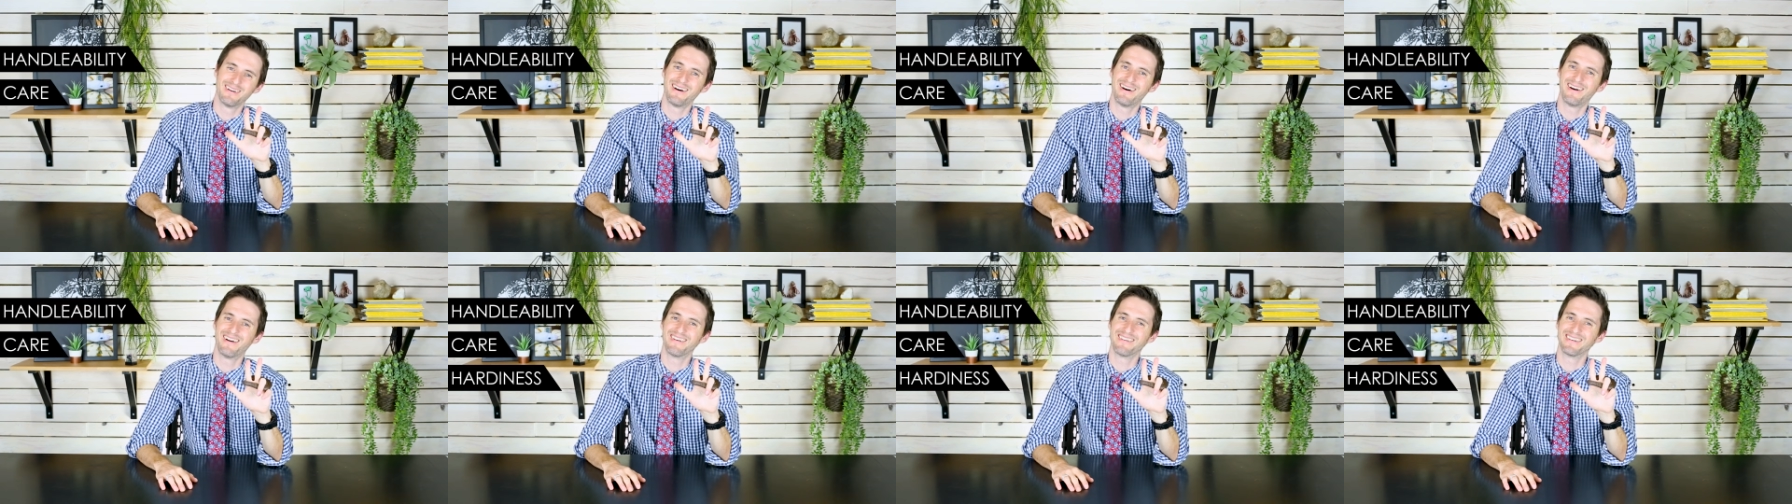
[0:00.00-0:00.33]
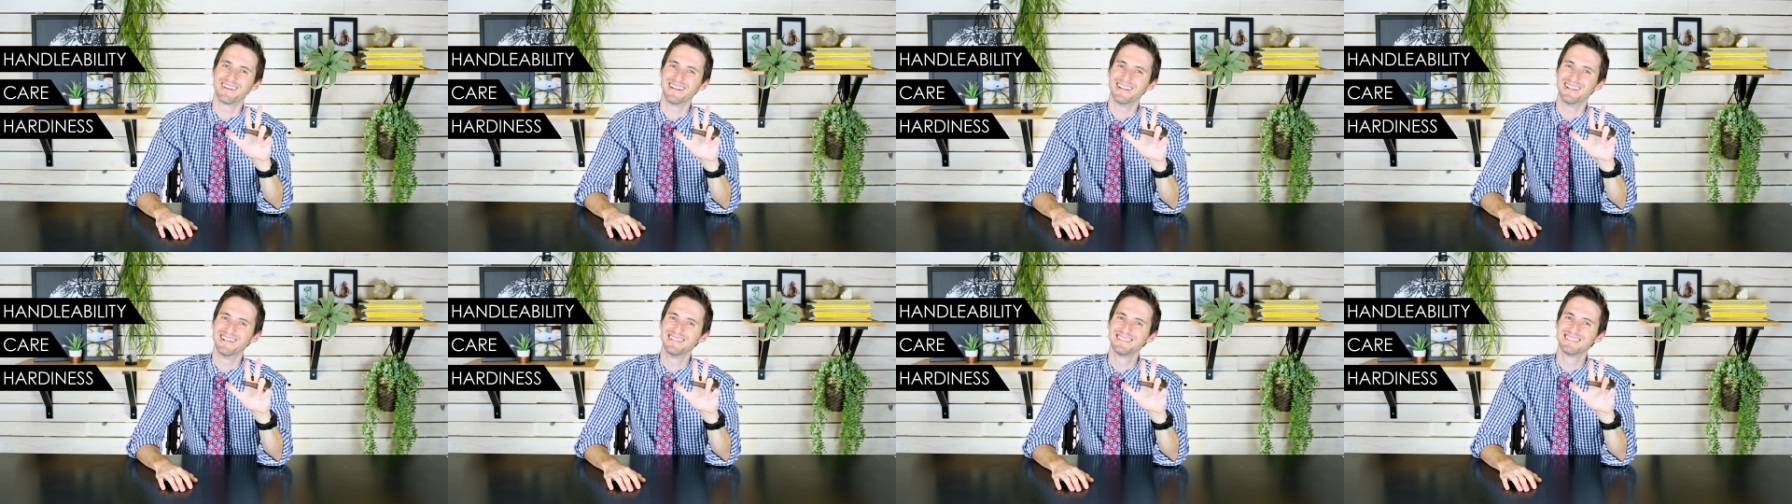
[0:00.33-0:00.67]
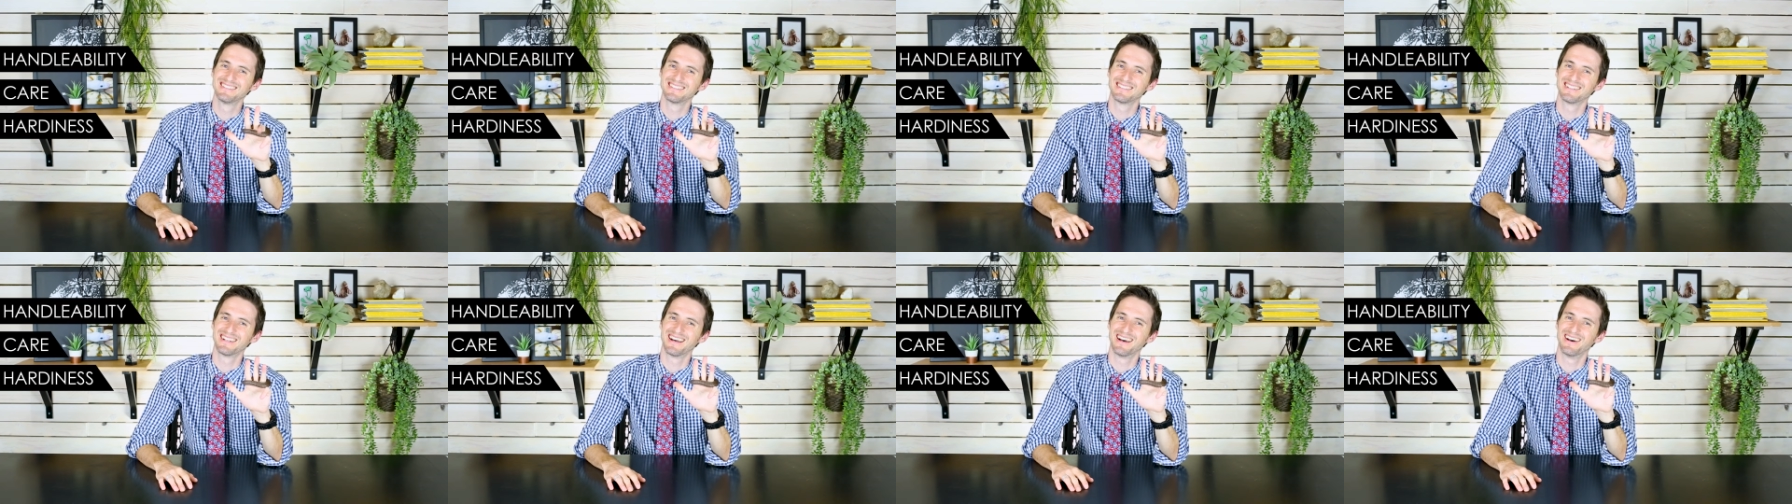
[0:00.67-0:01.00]

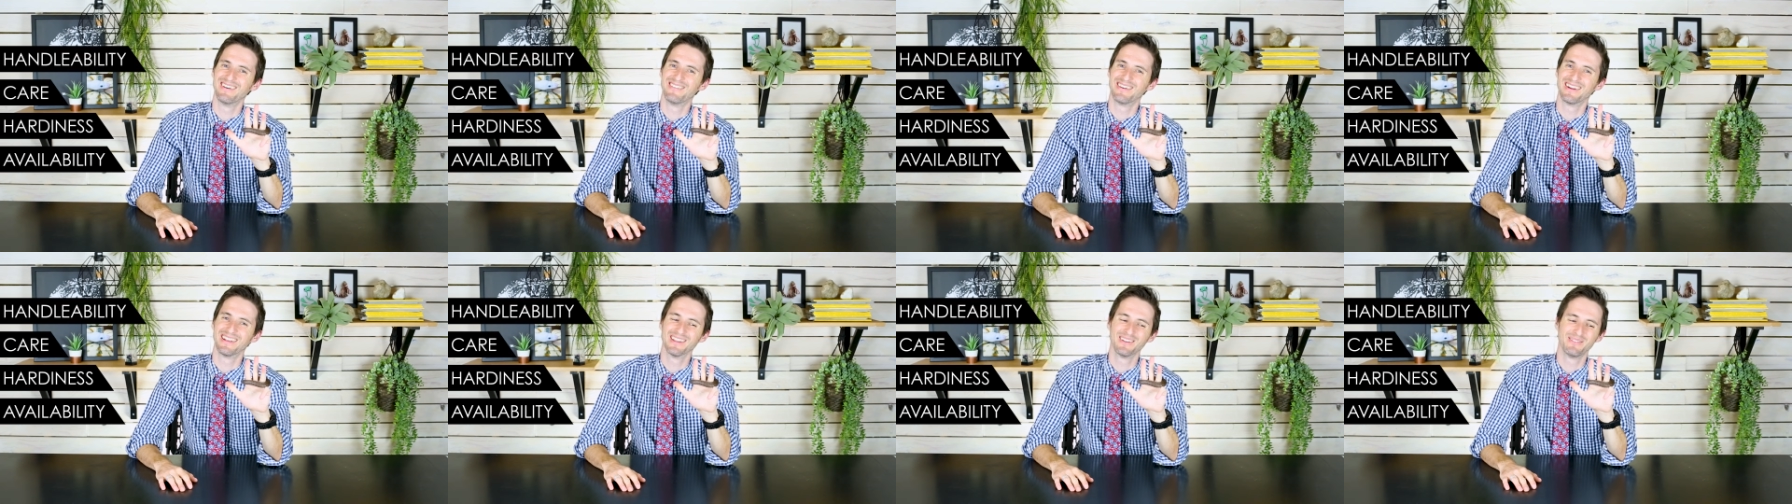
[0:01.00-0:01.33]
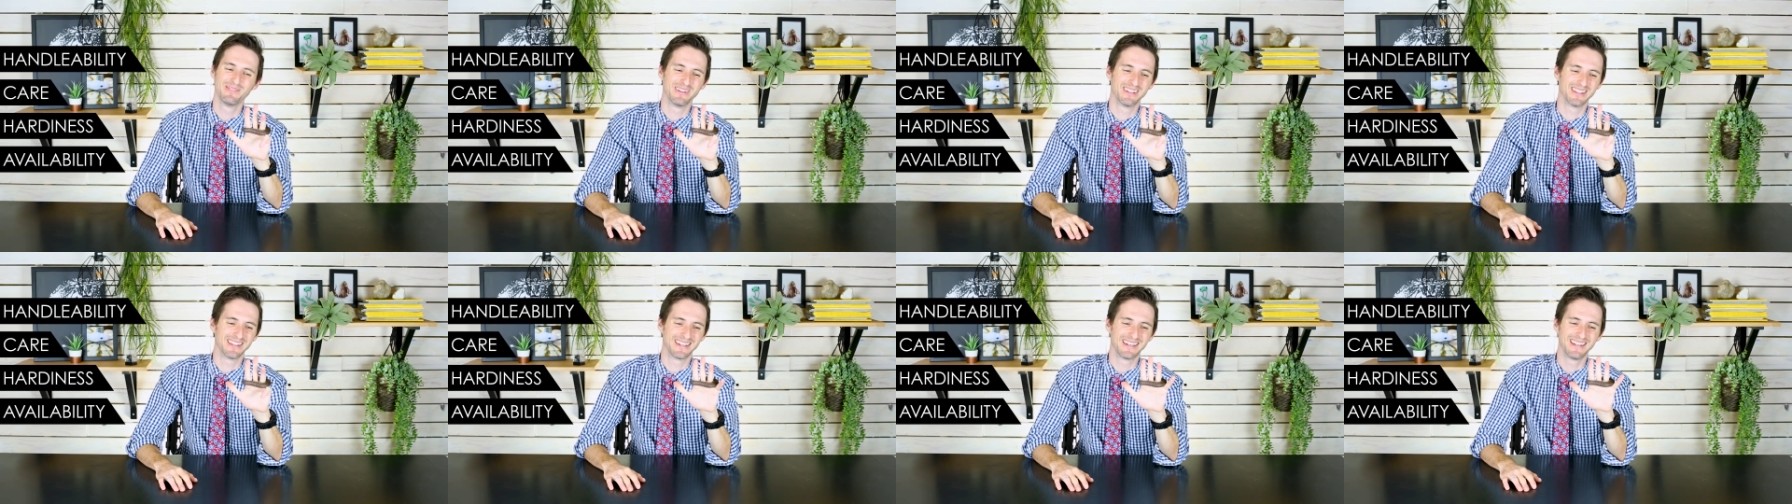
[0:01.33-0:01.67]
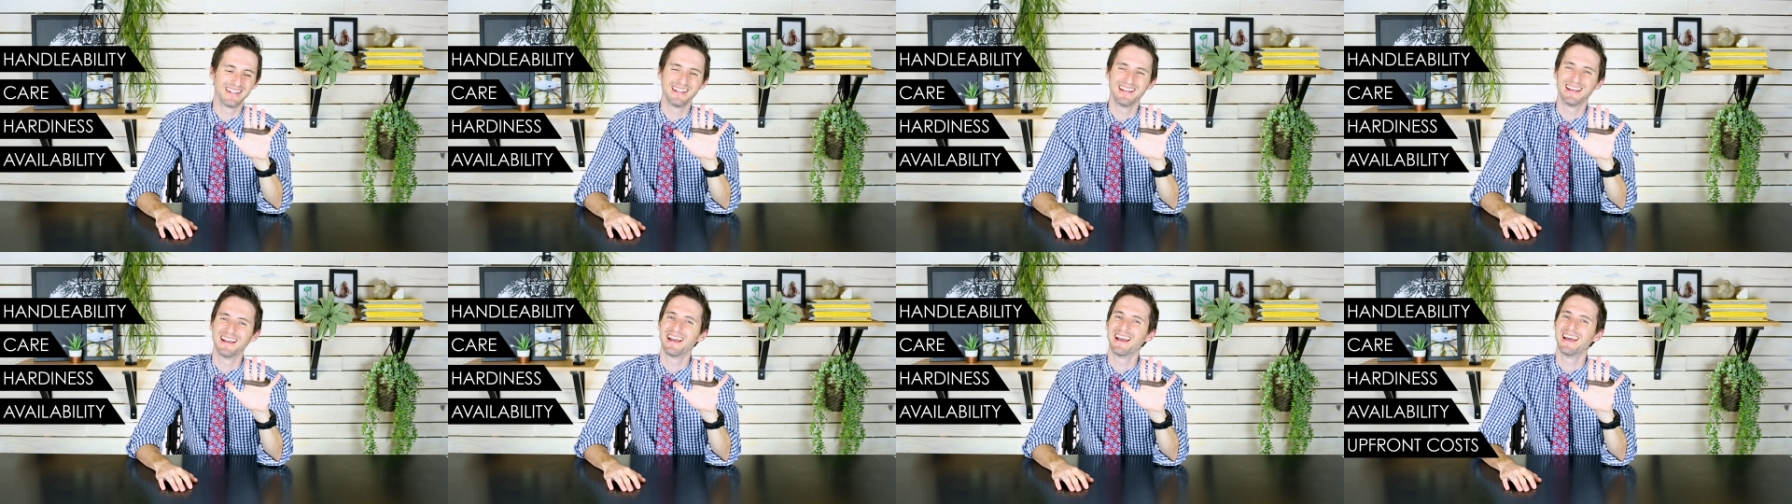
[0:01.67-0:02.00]
hardiness,
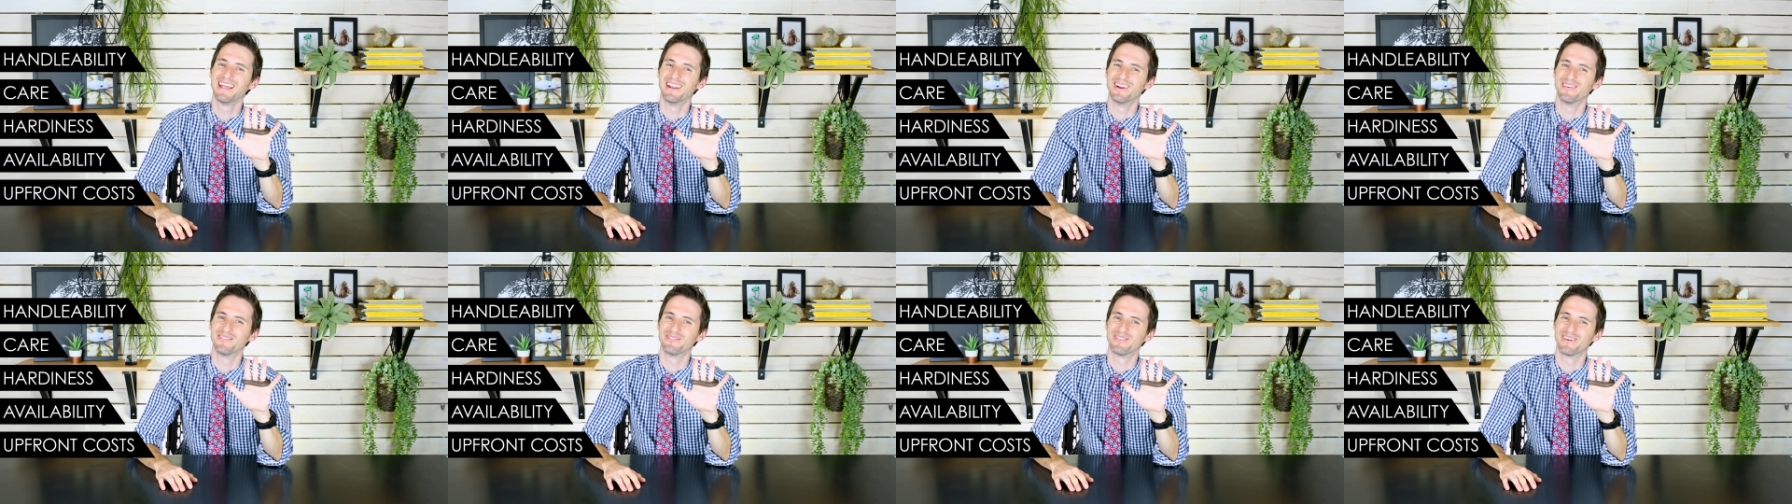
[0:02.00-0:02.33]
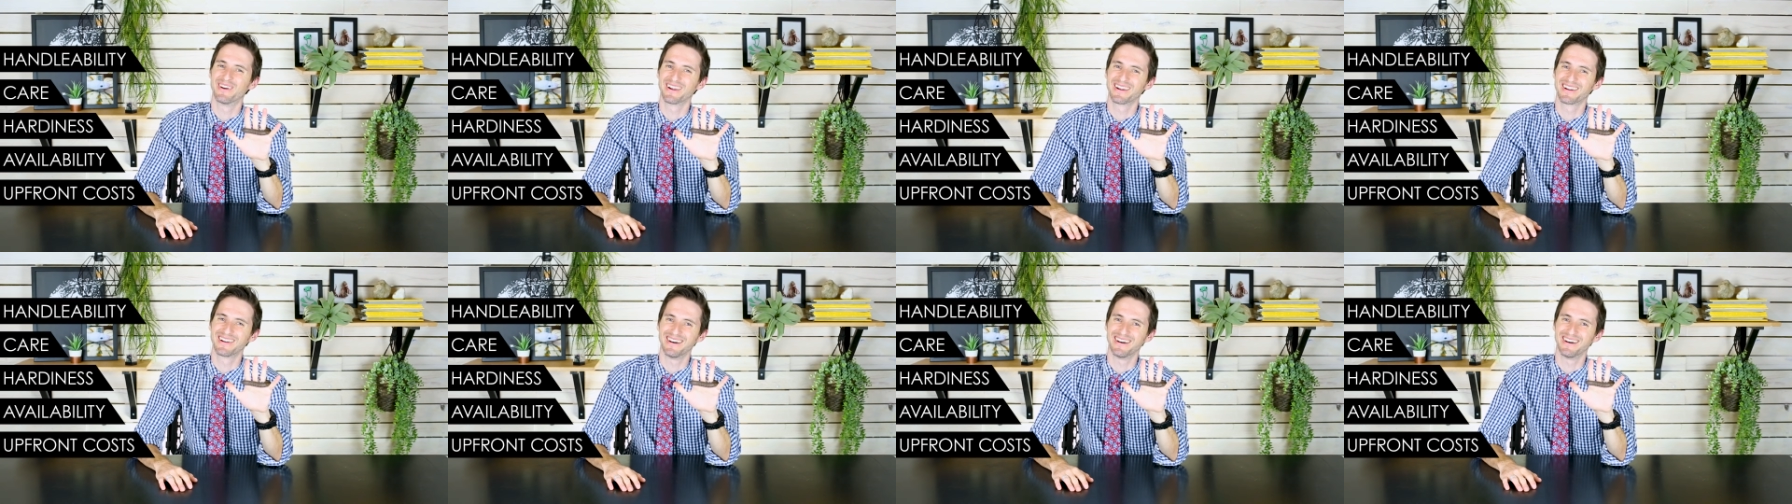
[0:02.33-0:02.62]
availability, and upfront